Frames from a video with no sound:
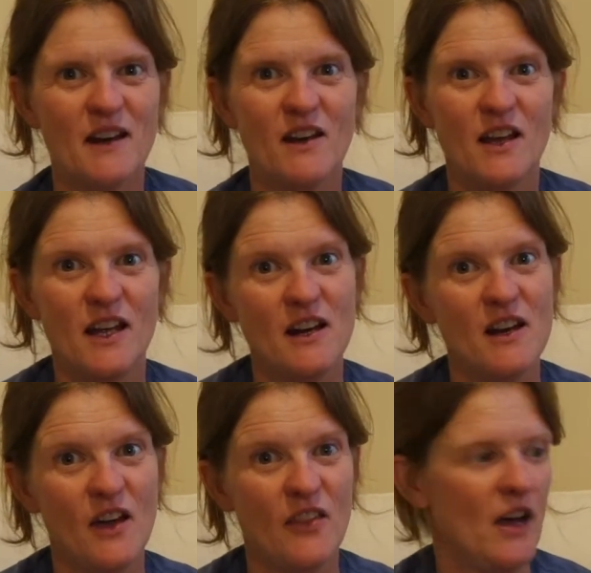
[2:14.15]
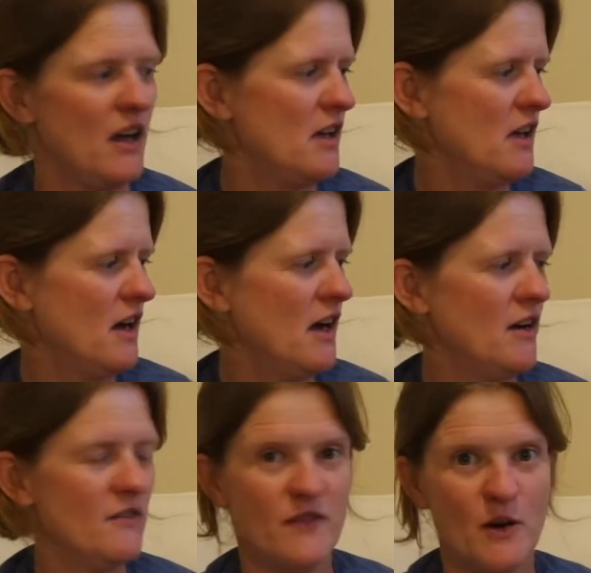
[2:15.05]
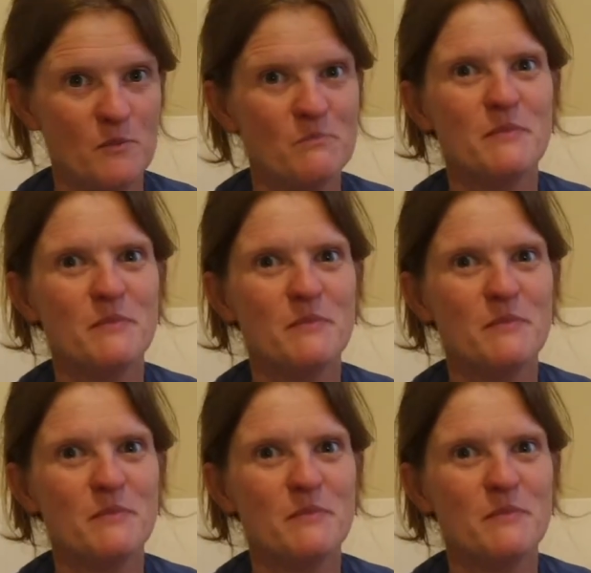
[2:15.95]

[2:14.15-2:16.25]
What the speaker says: like another film,